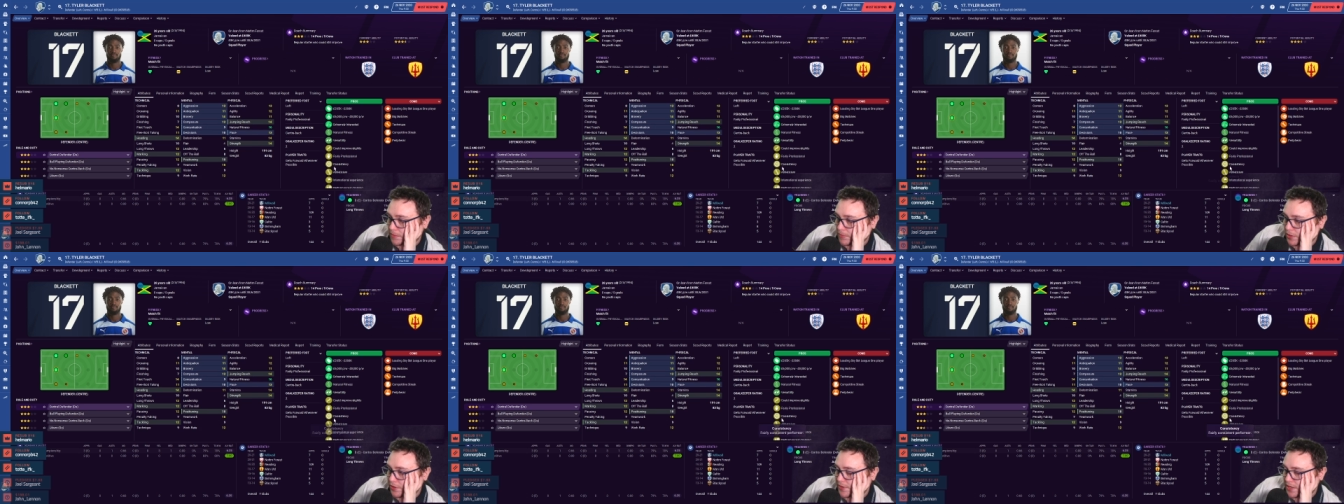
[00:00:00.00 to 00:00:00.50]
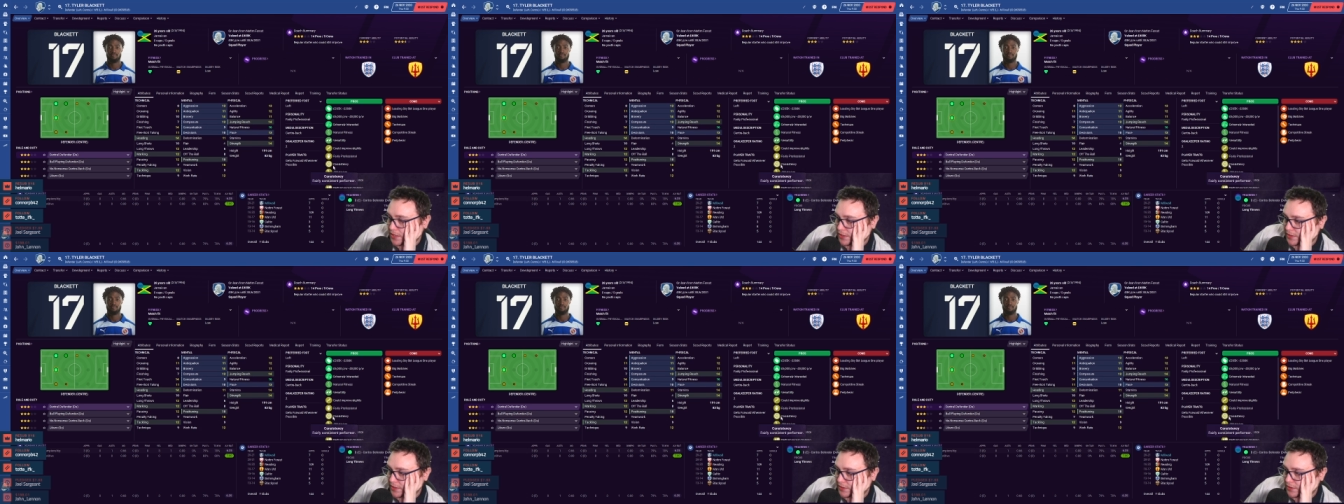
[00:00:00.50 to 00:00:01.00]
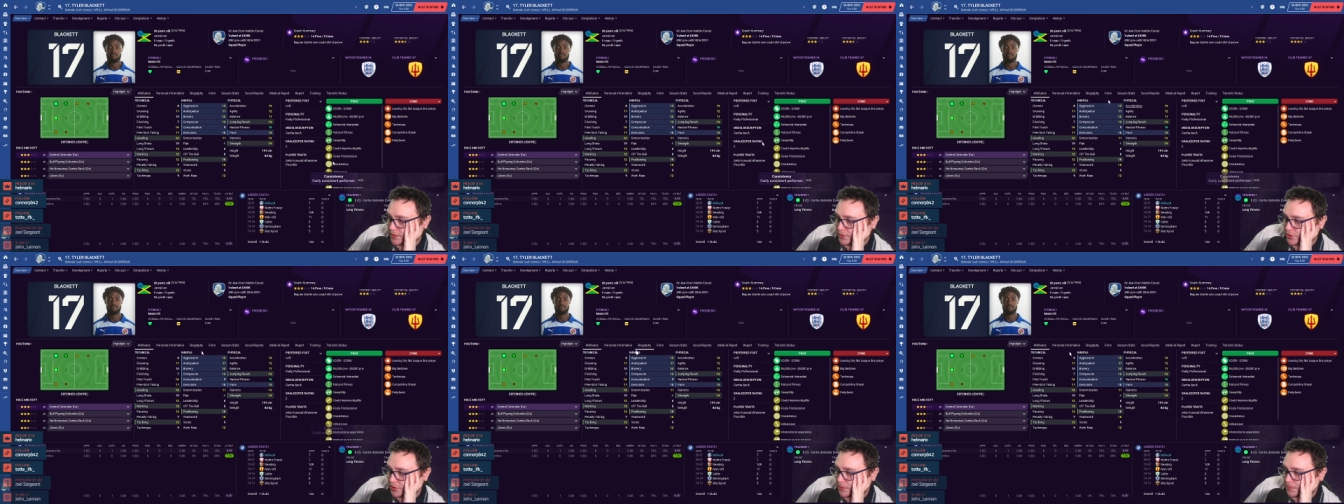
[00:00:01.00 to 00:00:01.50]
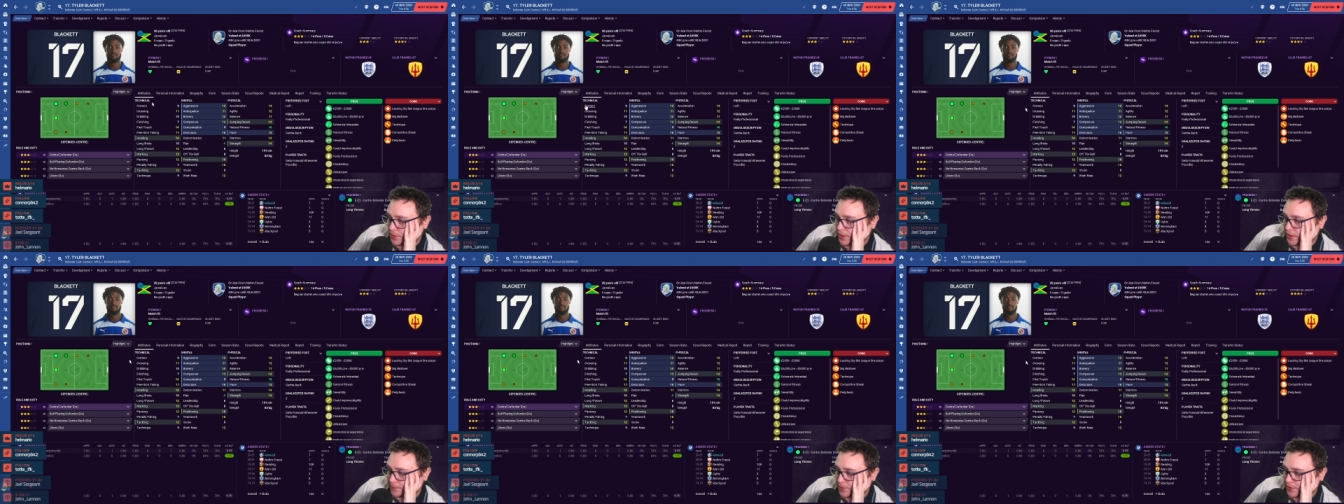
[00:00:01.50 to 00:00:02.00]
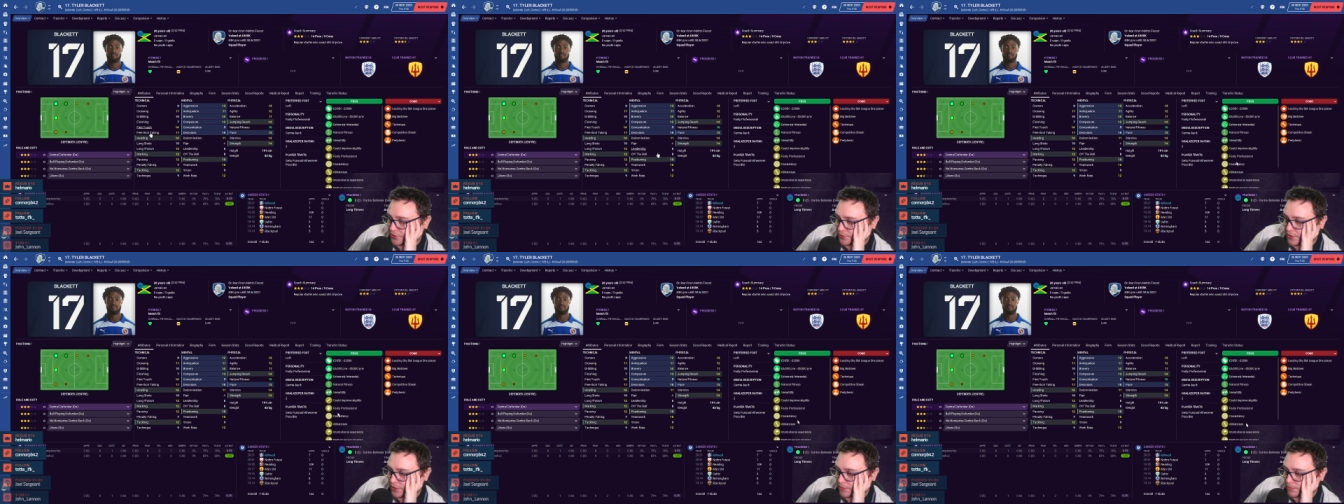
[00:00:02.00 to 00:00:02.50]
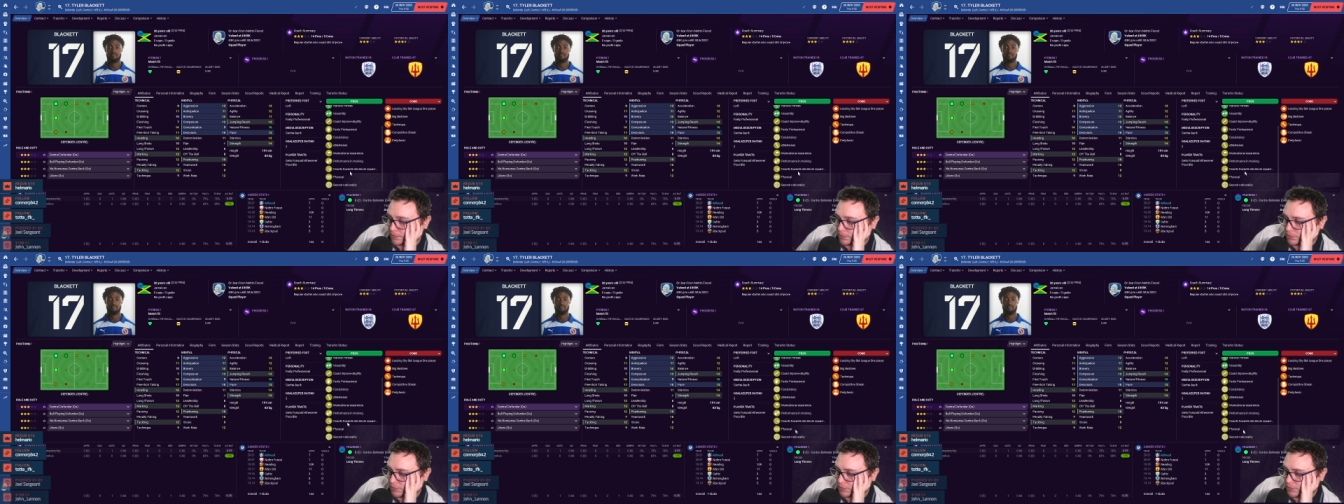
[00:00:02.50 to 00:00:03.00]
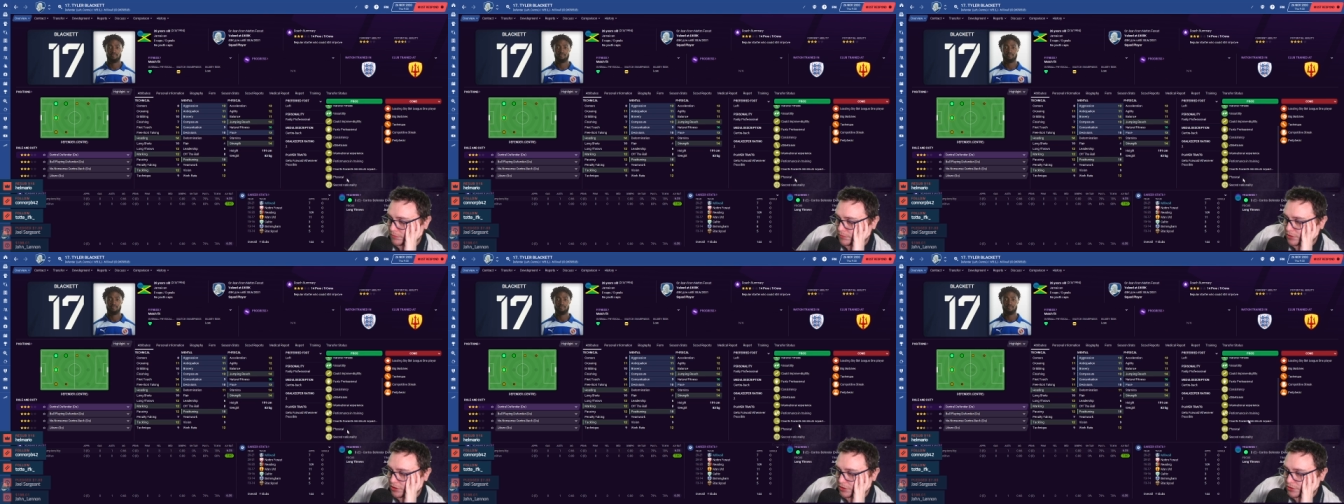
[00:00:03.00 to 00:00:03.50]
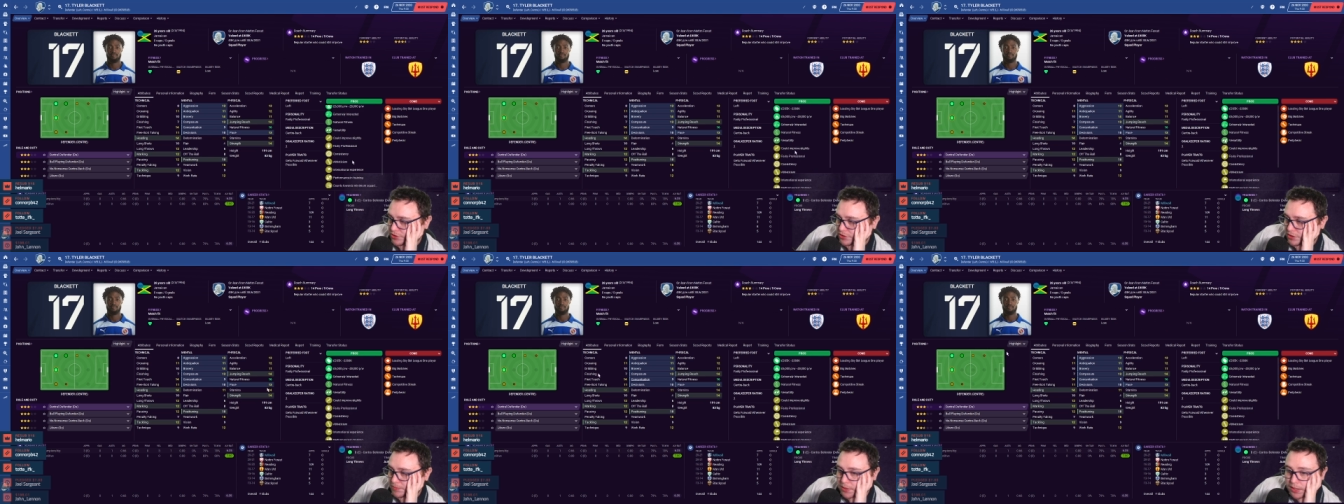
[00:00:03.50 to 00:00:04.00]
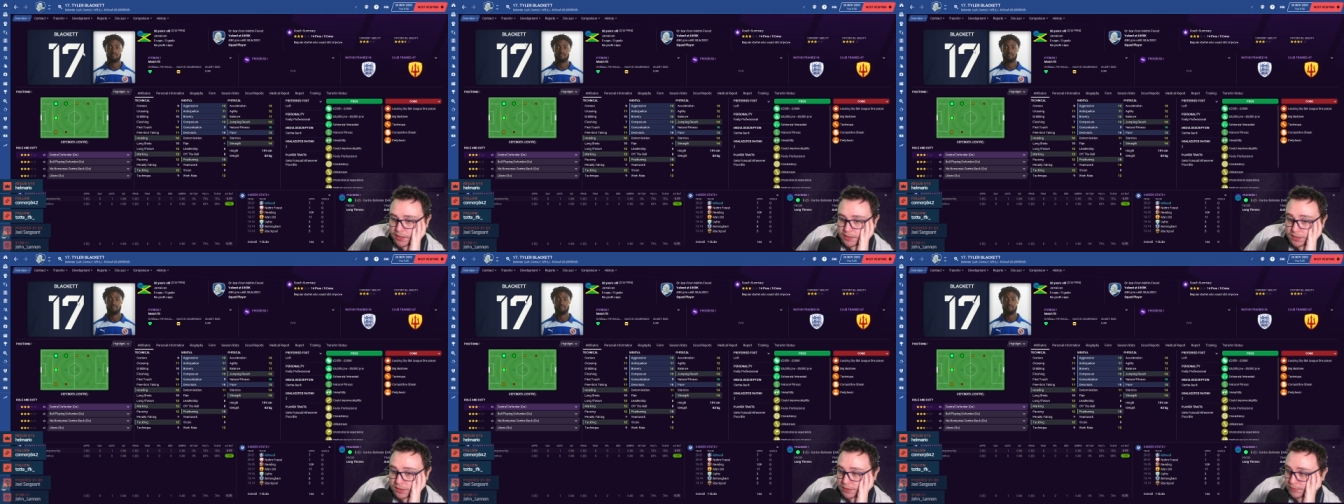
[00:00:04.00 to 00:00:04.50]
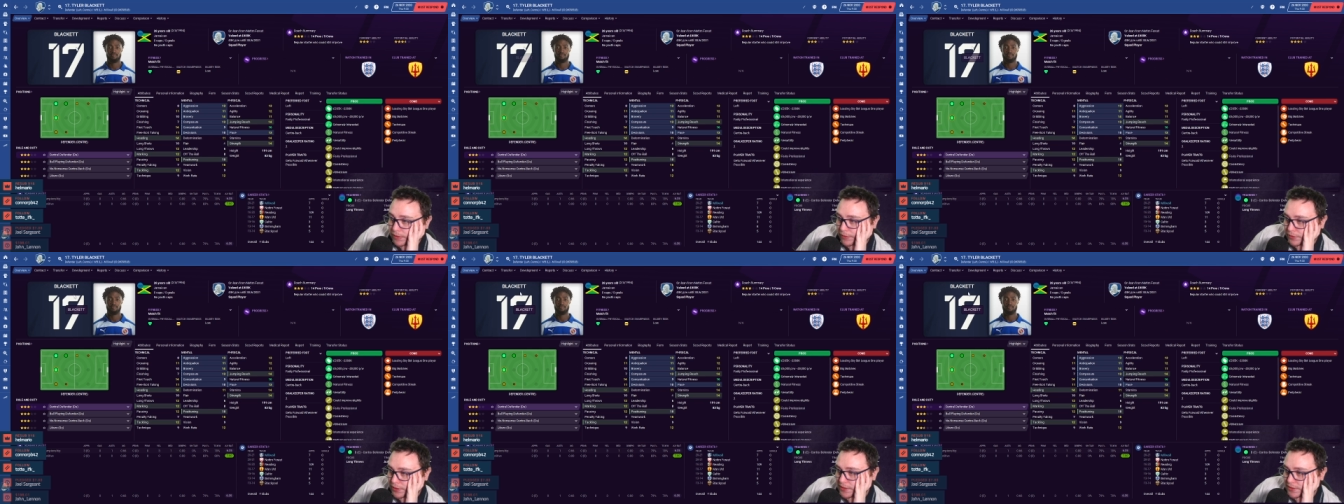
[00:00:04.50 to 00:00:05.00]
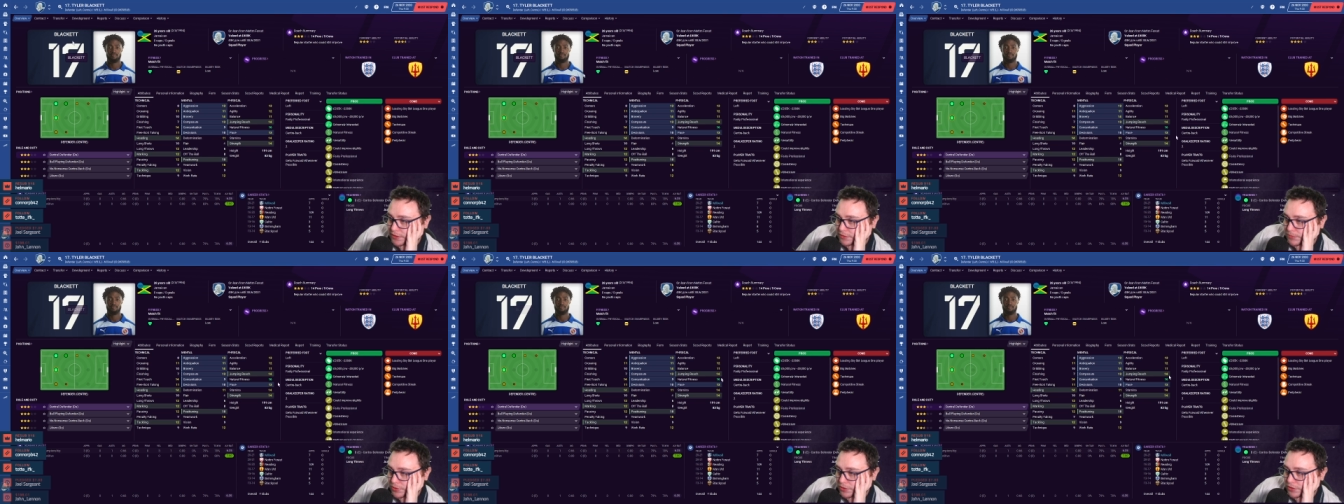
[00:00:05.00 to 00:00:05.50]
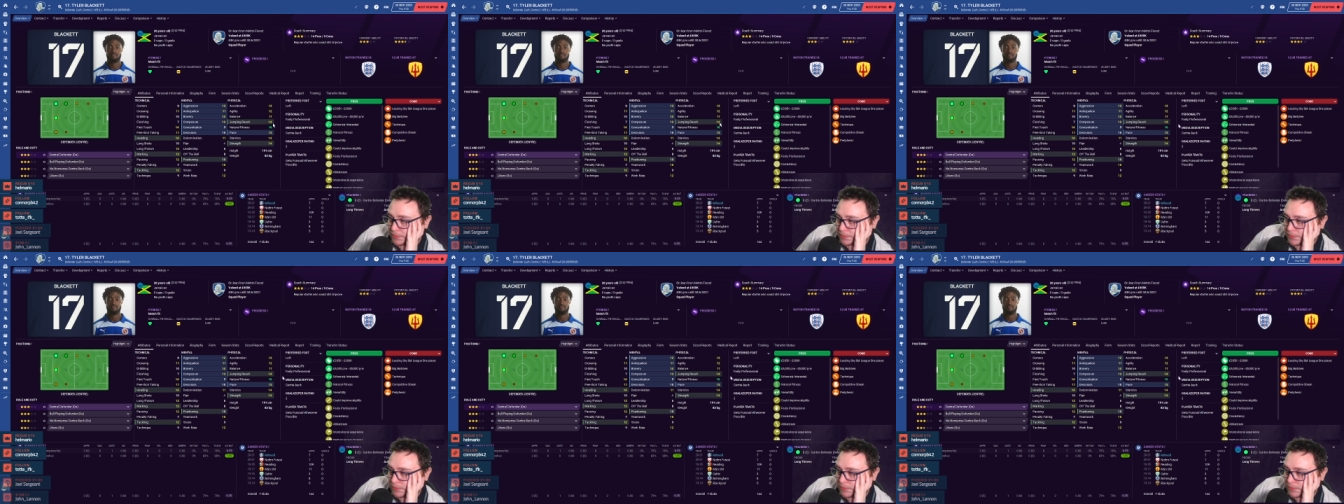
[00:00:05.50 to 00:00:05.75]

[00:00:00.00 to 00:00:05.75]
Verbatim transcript: But you are consistent. Just don't put any pressure on him. You're a good sub, I guess. Athleticism's good.